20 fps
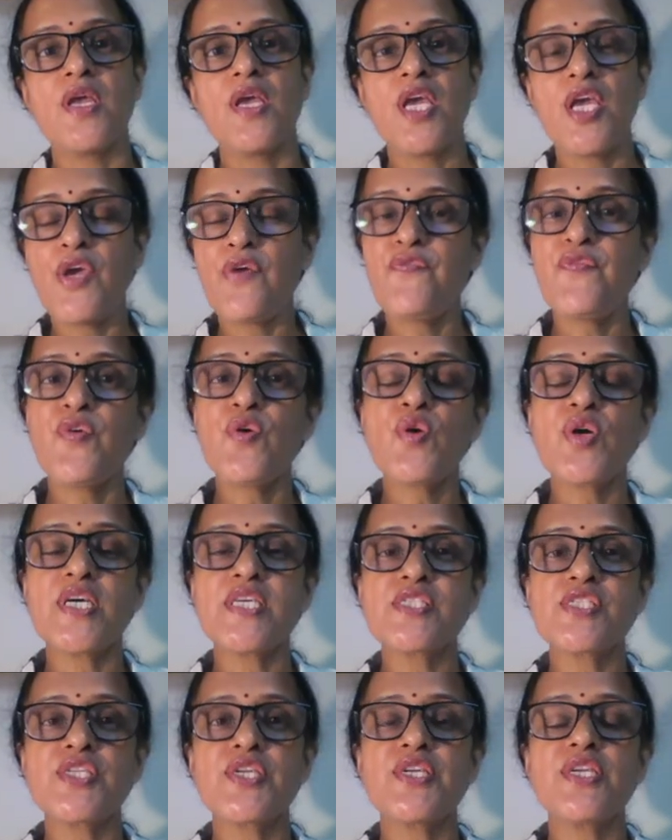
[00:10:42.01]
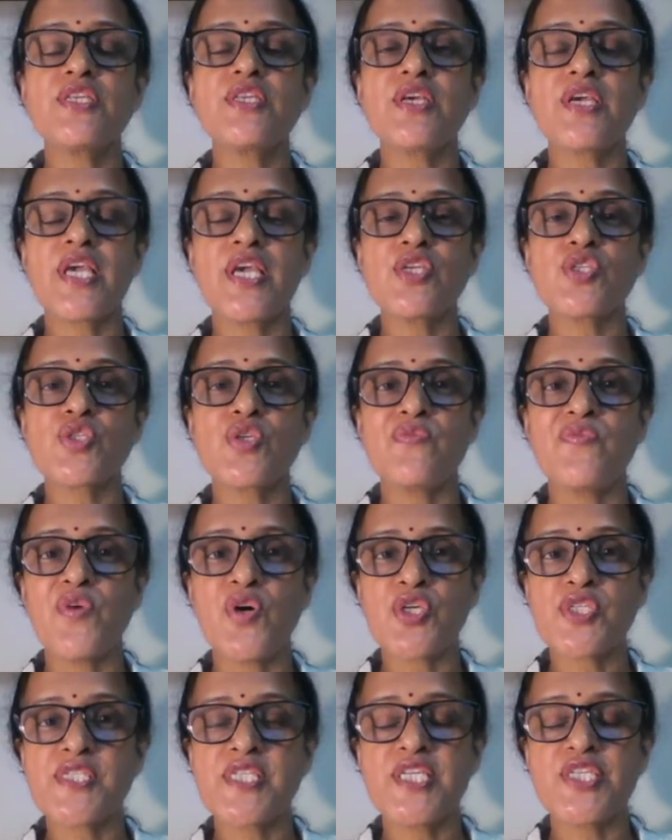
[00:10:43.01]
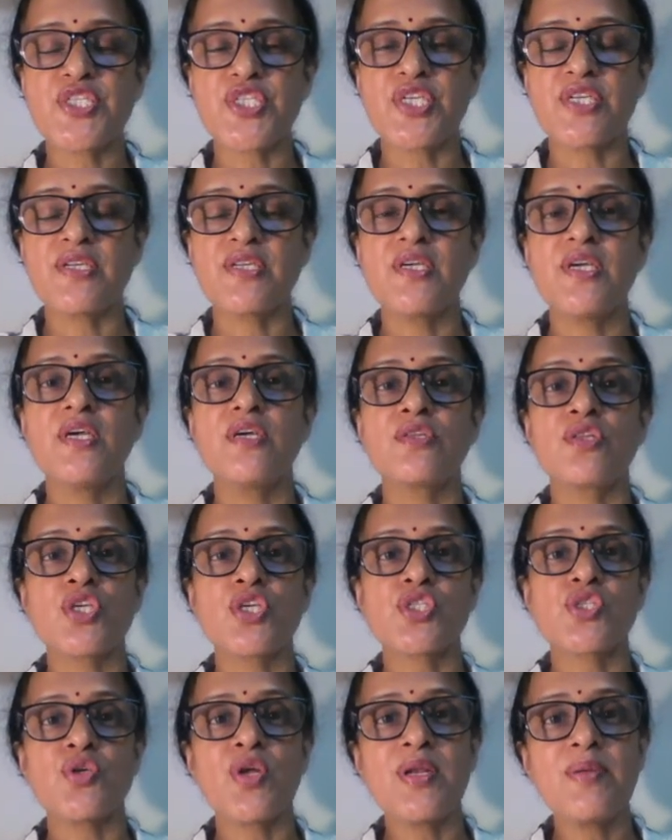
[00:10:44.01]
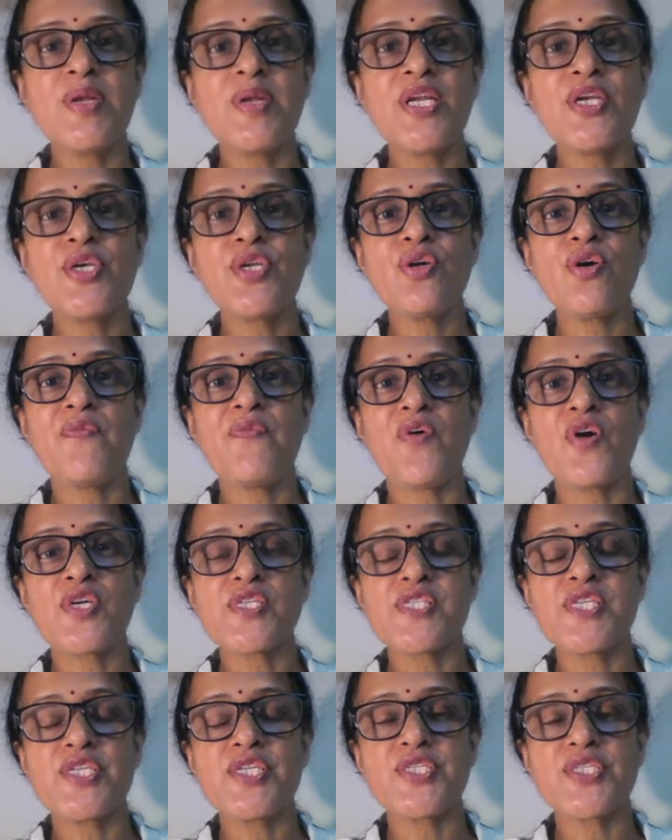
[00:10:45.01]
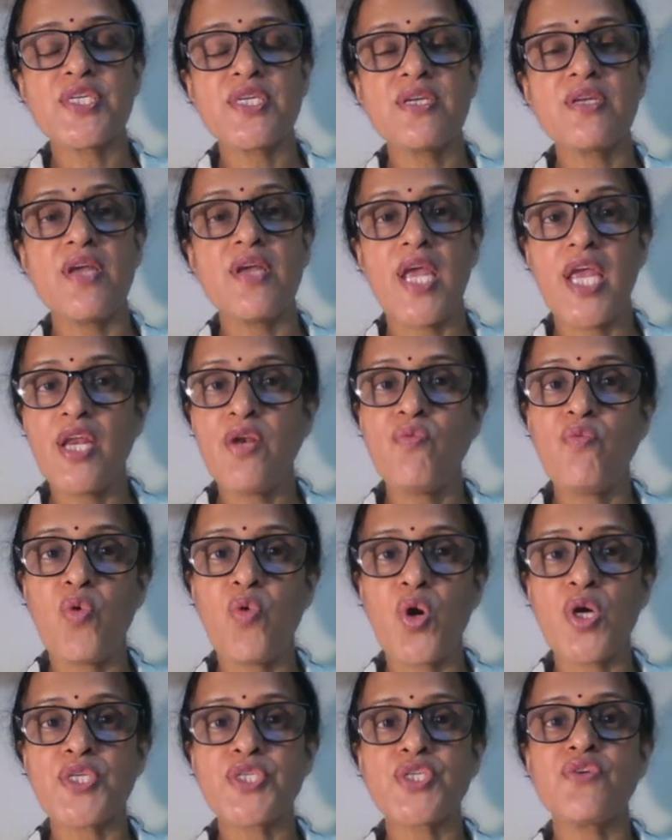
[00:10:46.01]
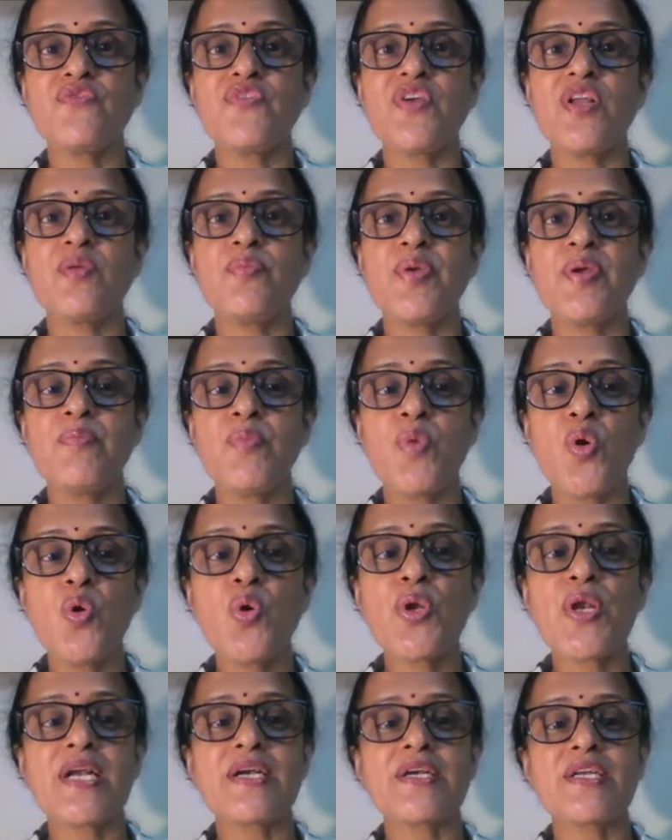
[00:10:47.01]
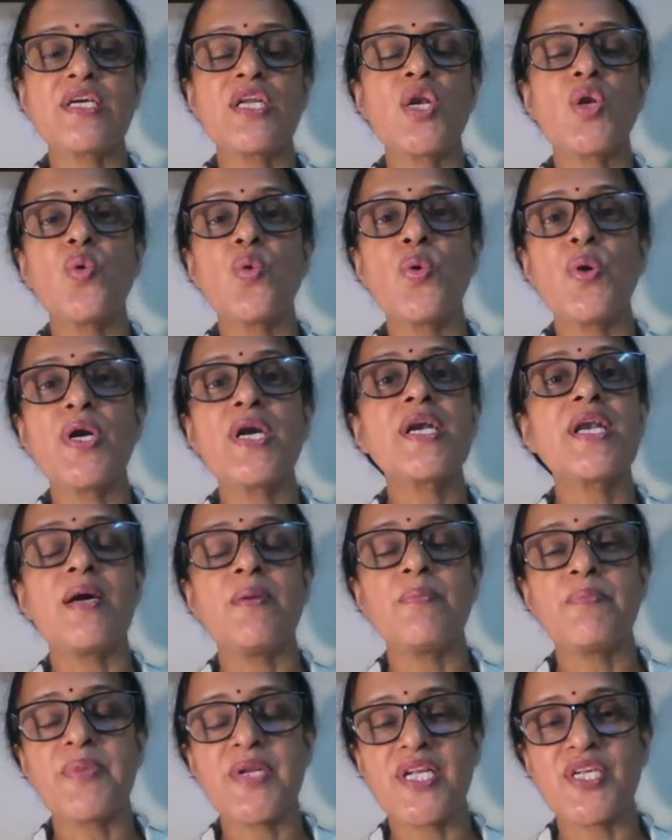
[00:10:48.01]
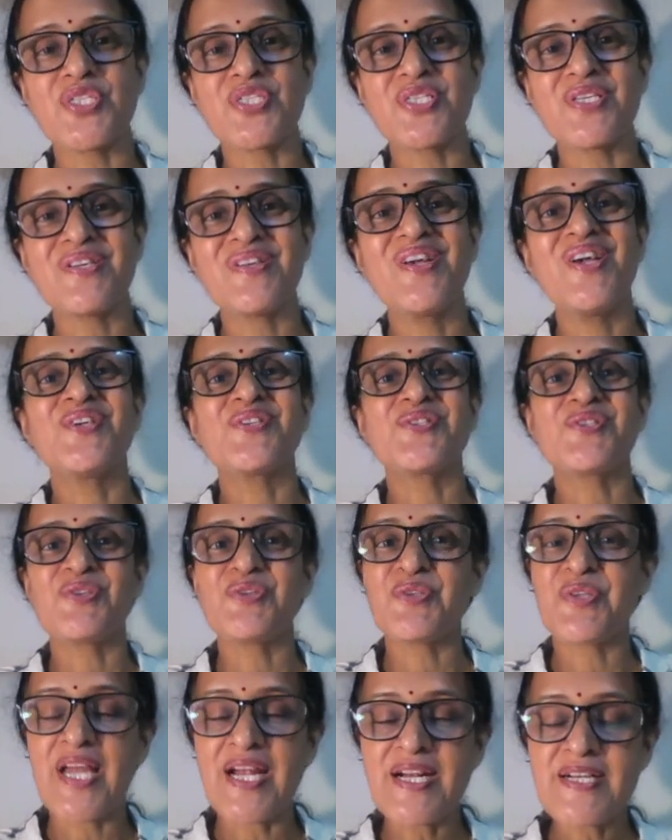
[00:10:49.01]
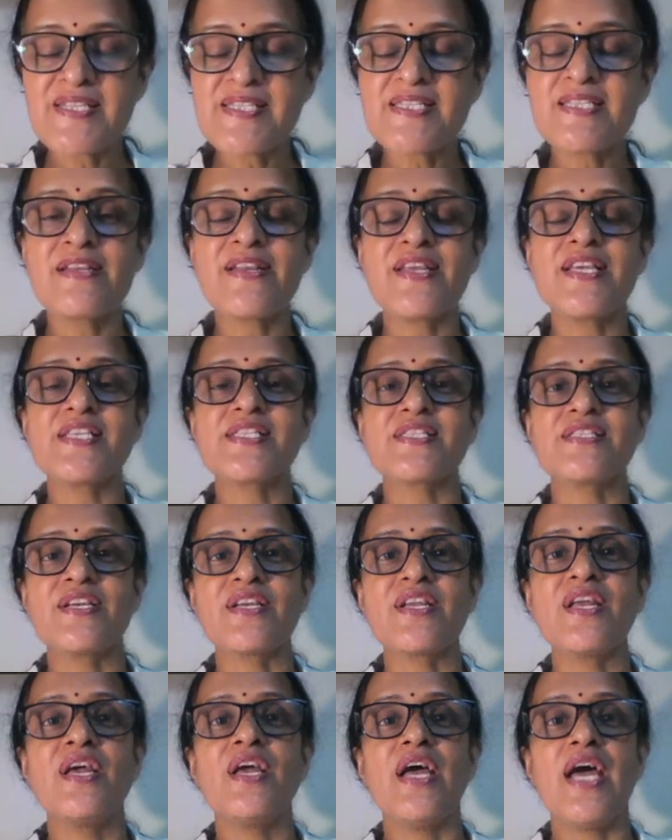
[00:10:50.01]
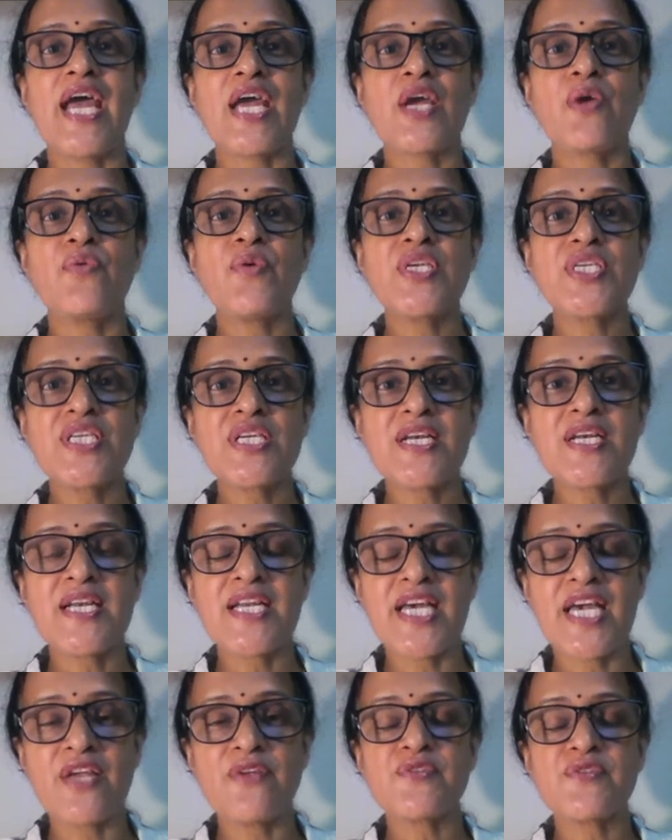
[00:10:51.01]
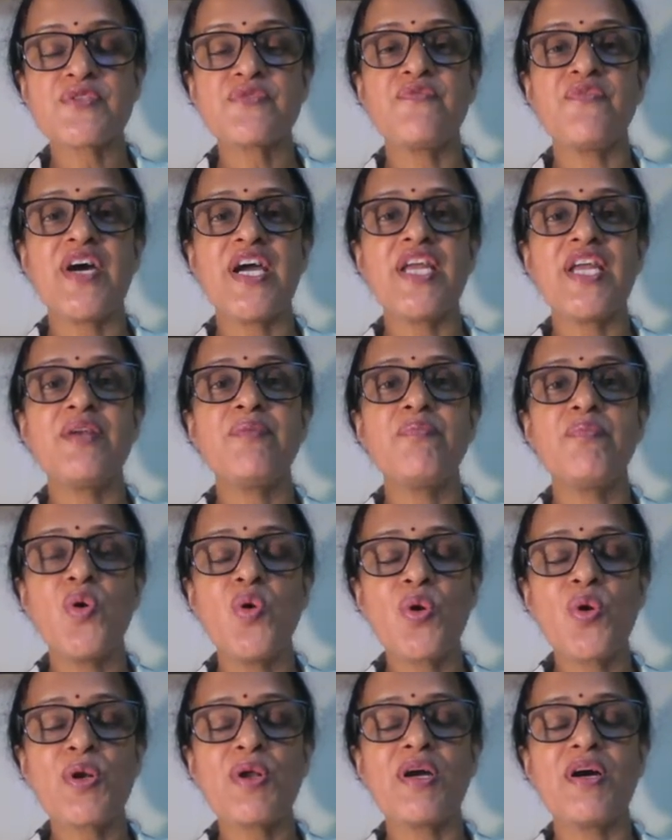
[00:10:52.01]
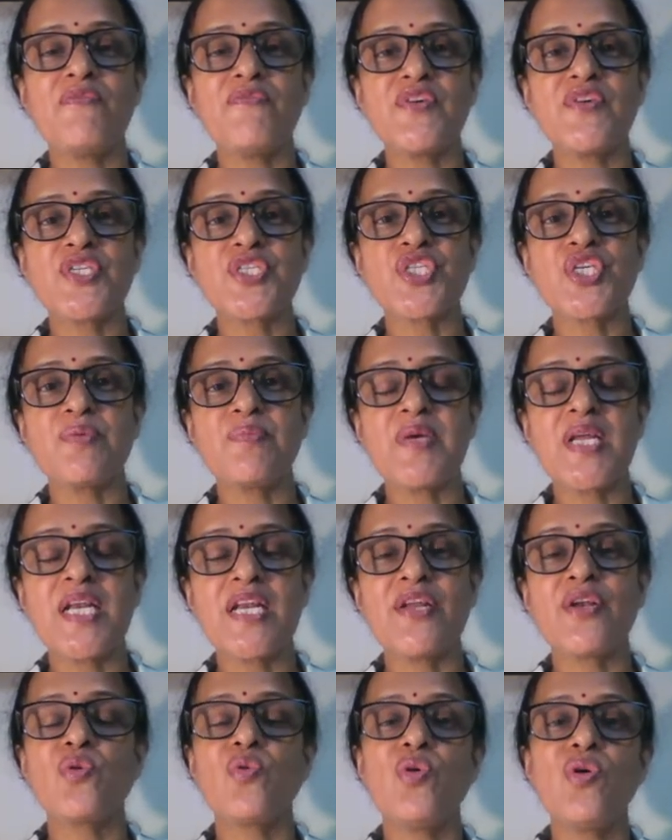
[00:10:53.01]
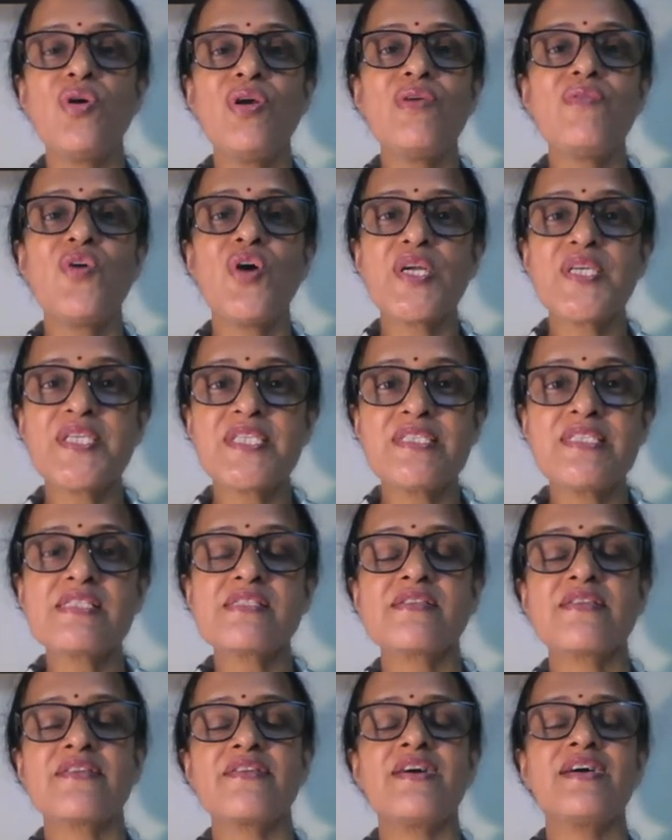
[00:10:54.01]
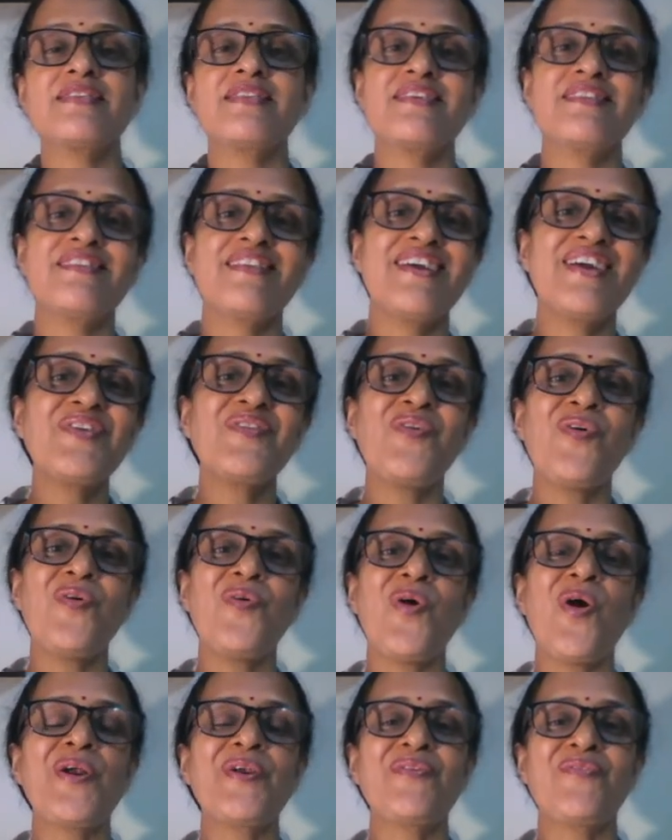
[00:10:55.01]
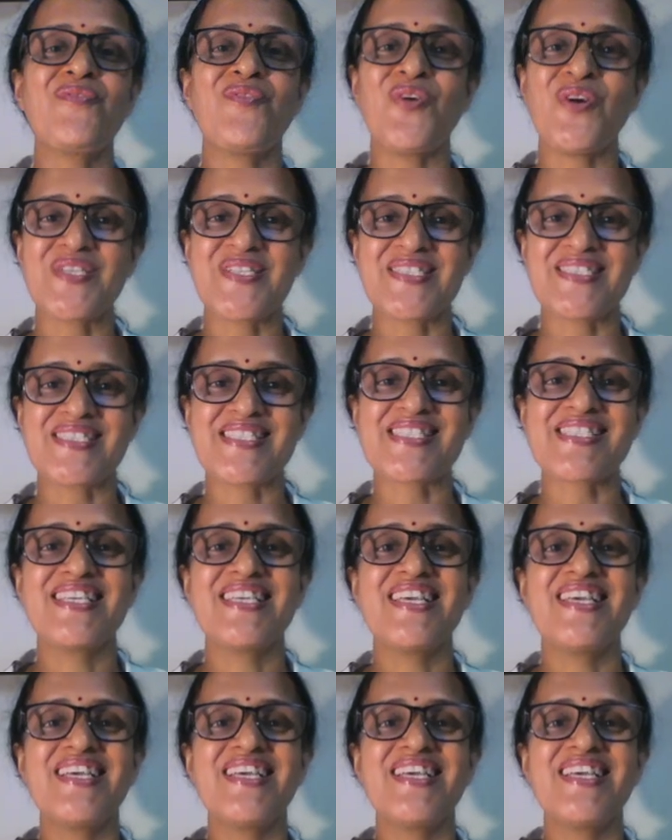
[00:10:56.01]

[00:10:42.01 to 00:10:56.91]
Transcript: If you consider the case of oxygen, the solubility of oxygen in water will be more at a lower temperature. So that's the reason aquatic lives find more comfortable in cold waters rather than hot waters.